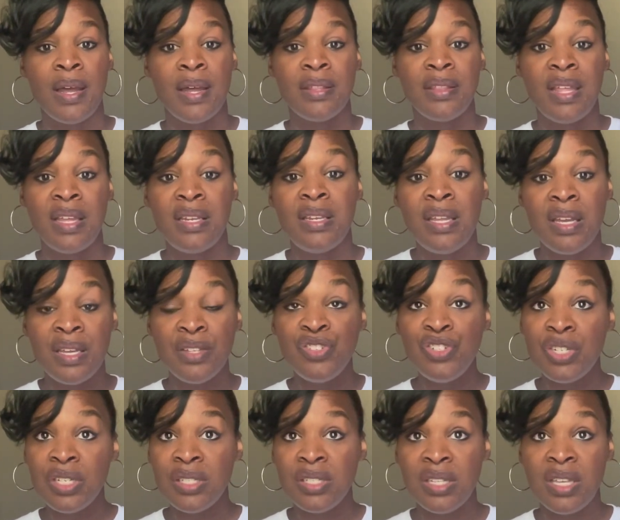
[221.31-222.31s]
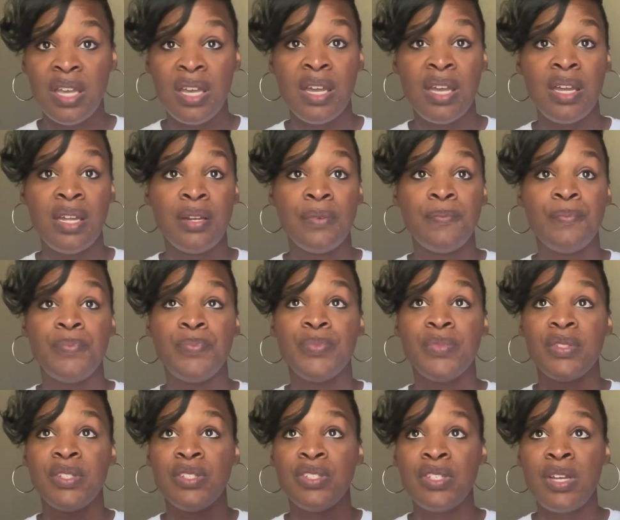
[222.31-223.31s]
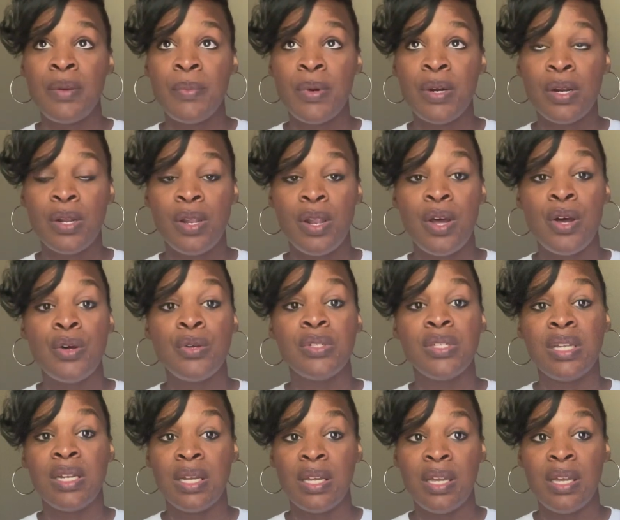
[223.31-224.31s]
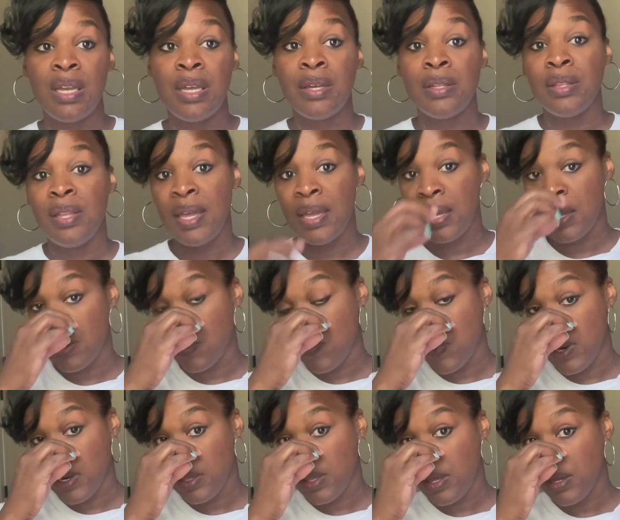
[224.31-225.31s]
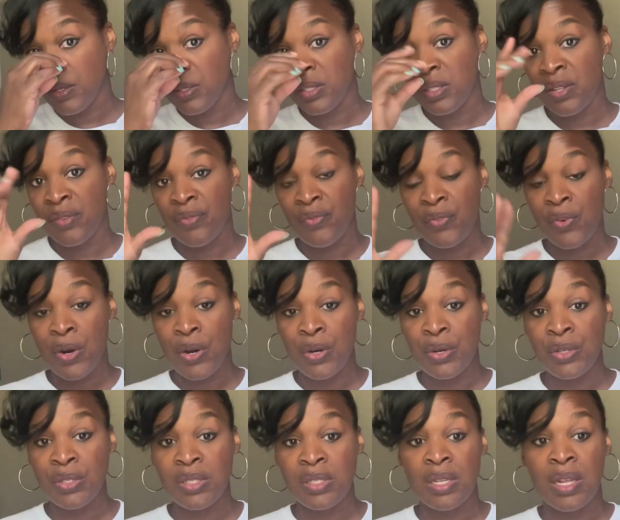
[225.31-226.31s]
They did just get summer clothes, and again, they can wear those the first,